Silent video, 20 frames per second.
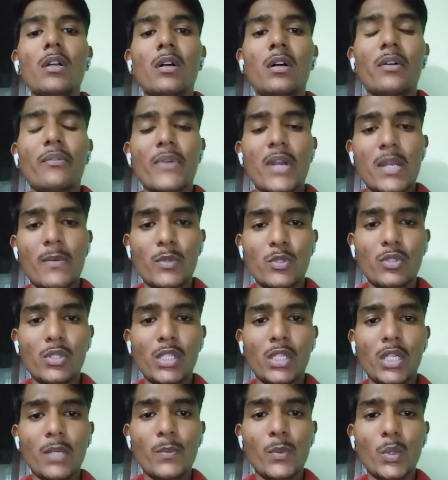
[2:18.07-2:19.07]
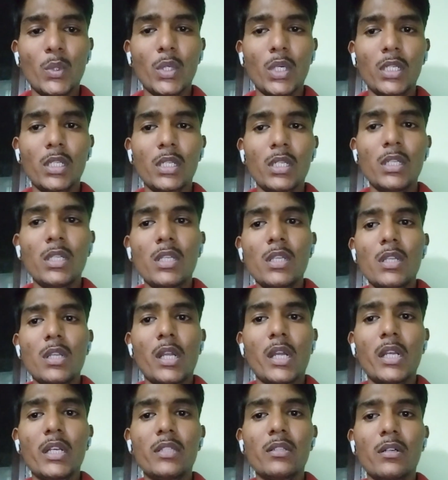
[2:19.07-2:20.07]
pharmaceutical product.
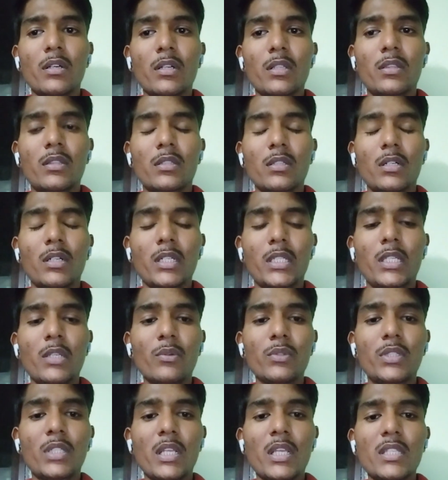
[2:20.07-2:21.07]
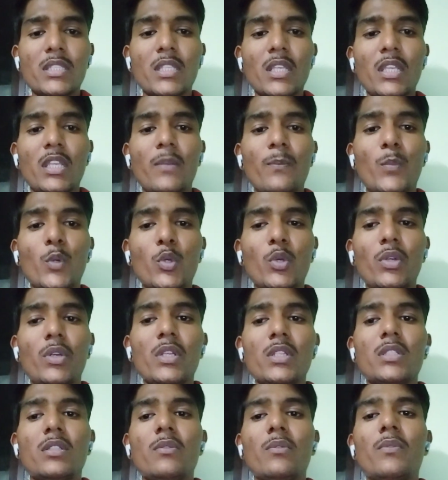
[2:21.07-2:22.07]
And Q3 is the
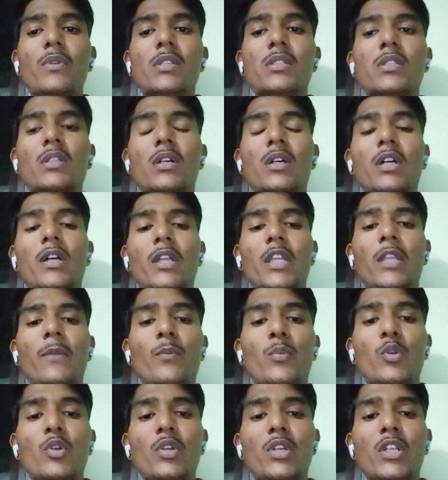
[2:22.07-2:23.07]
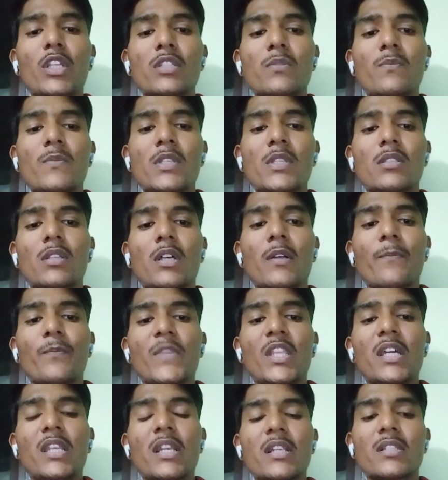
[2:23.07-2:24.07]
impurities, which impurities means
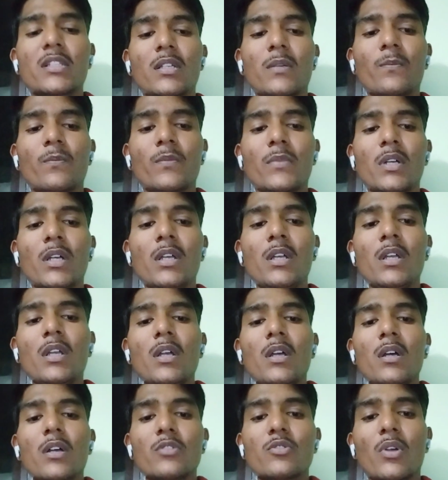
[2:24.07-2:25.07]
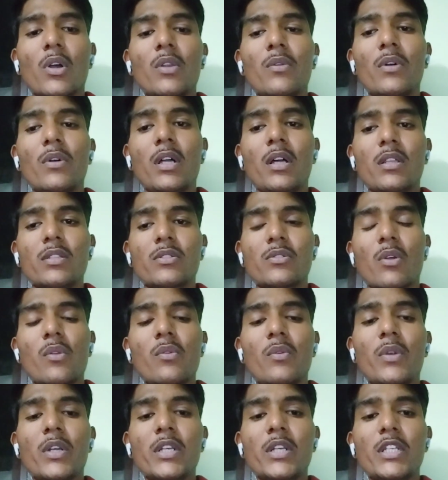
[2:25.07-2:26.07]
there are some
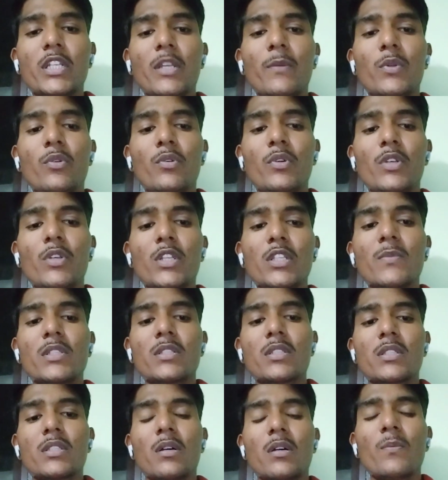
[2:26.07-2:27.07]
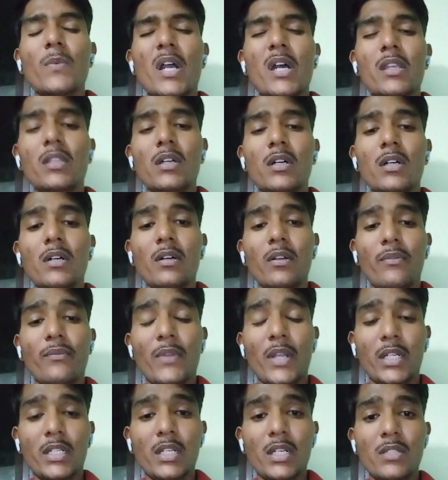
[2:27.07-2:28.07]
solvent impurities, means some are the
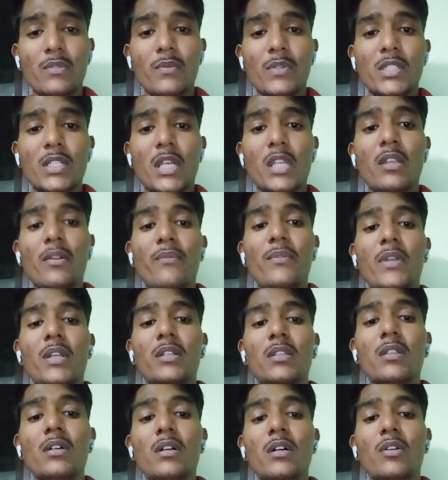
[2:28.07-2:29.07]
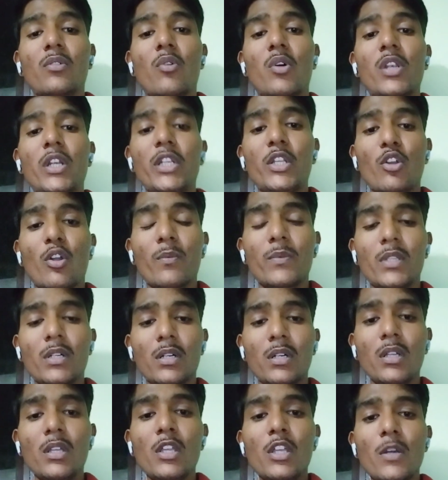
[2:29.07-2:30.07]
factors which can affect the quality of the
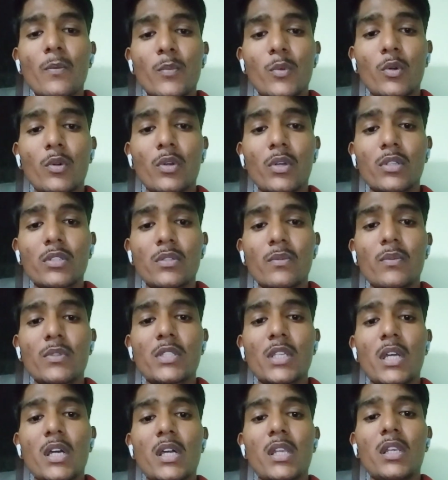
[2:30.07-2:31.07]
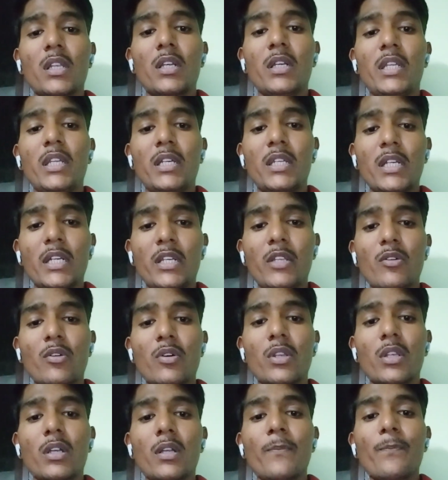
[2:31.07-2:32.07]
products, which are degrade
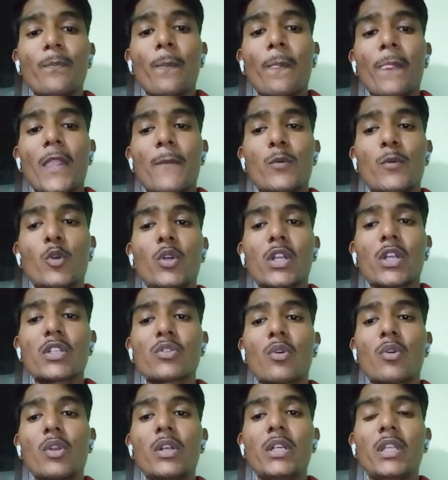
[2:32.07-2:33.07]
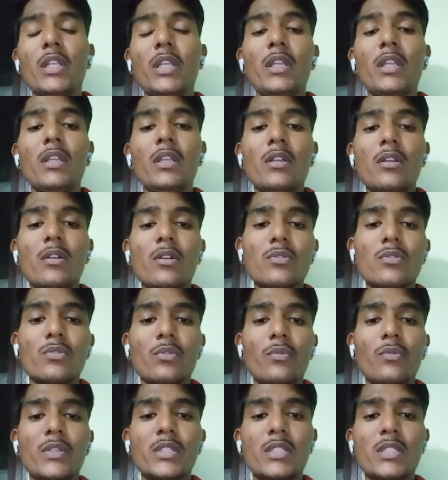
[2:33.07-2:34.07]
your products quality, so
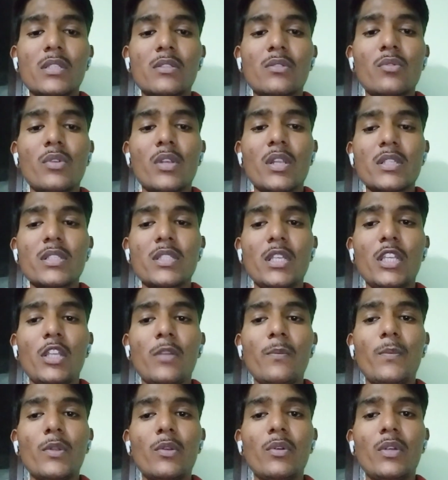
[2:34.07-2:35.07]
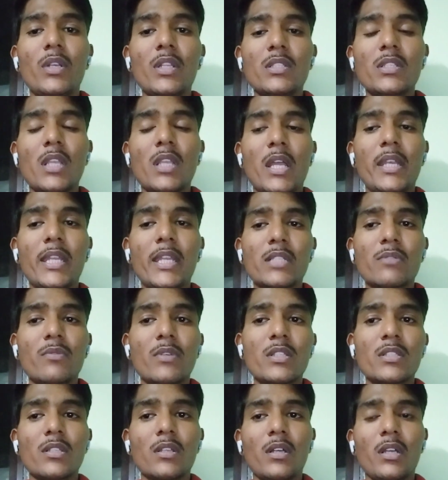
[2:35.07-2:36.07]
which is known as the impurities. And next one
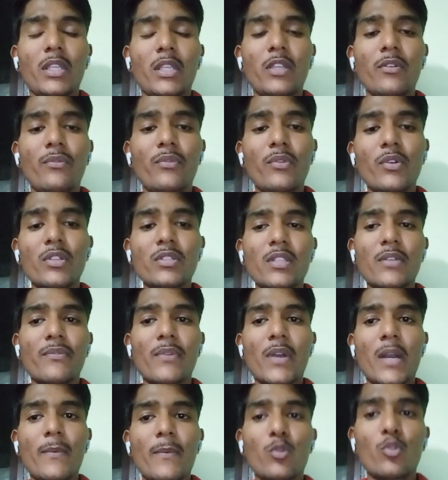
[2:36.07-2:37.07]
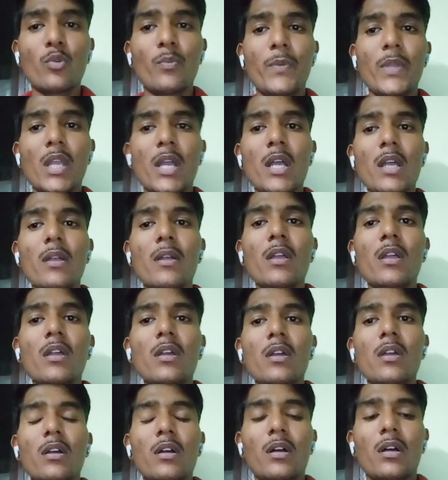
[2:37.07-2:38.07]
is the Q4 is the pharmacopoeia.
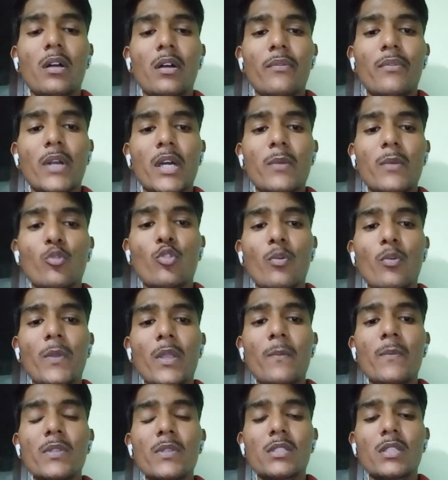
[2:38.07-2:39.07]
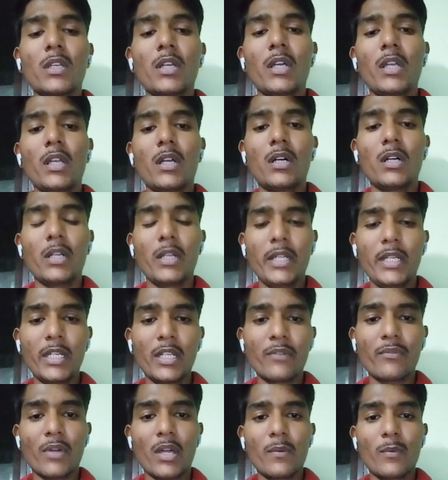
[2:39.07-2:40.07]
Pharmacopoeia means Indian
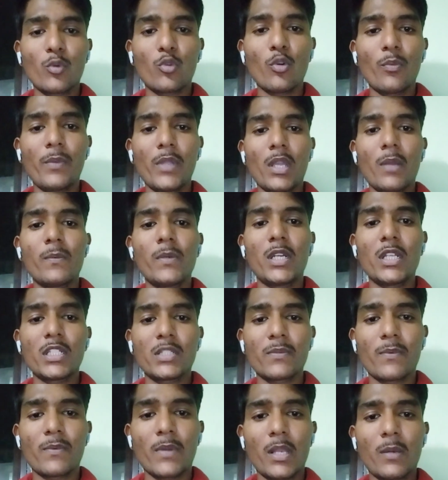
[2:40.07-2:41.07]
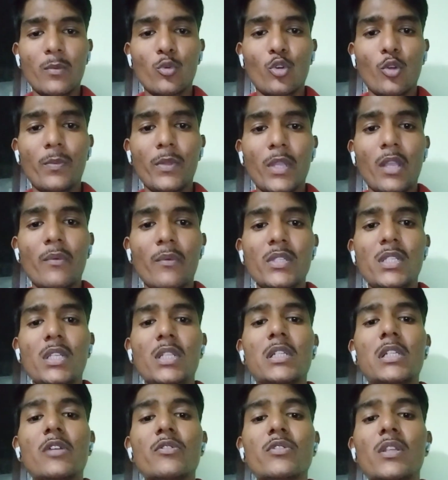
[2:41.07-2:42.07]
pharmacopoeia, British pharmacopoeia, which
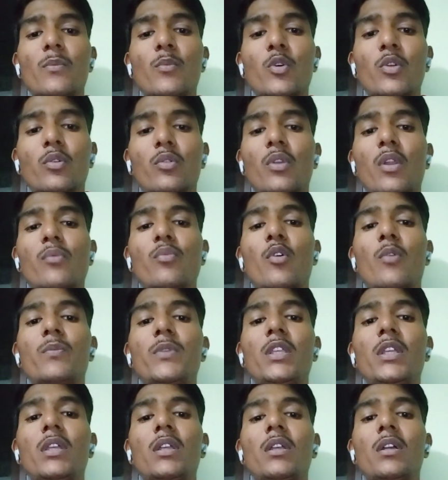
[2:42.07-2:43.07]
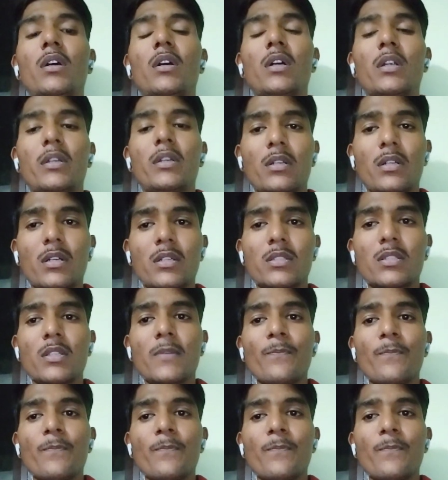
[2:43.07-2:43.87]
includes a monograph of the drugs.